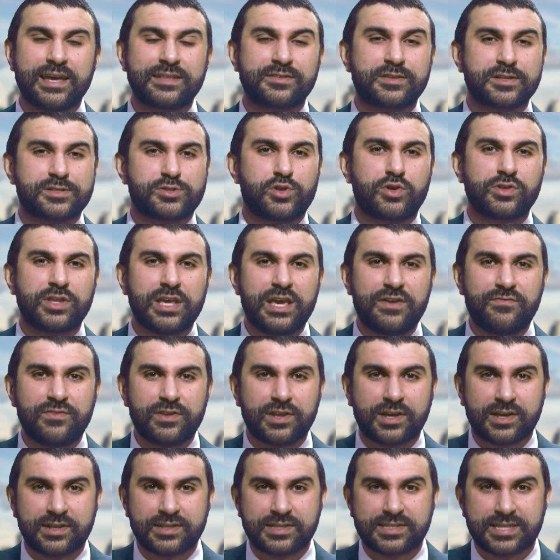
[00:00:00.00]
It does not
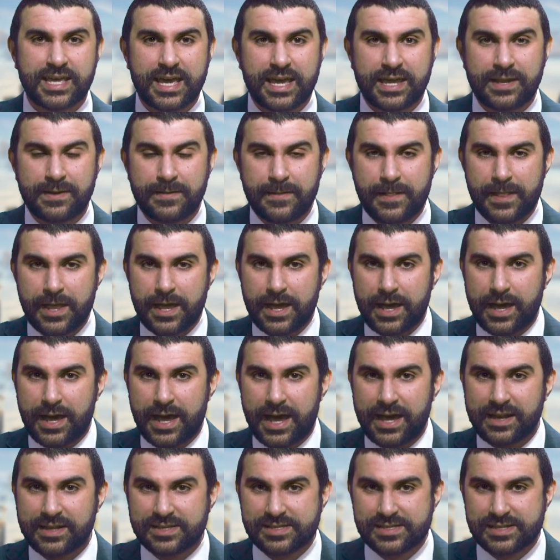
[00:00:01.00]
even contain
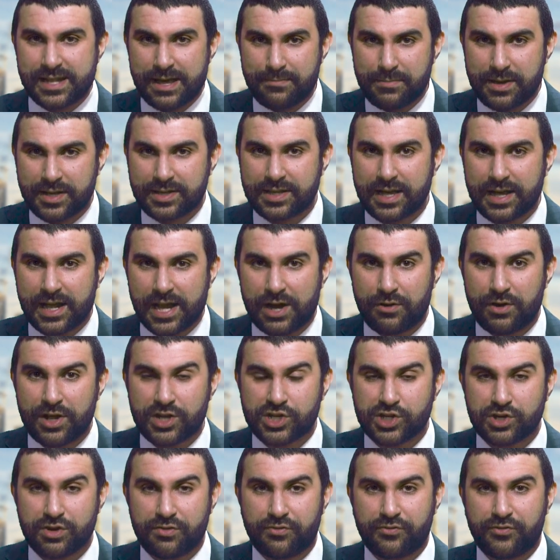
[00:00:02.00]
an Islamic
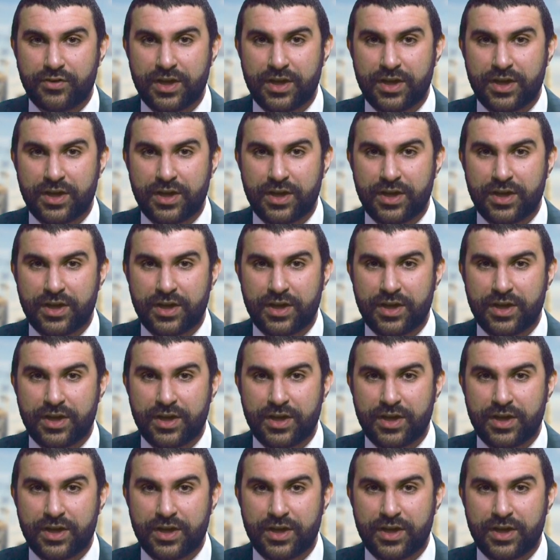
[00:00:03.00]
declaration of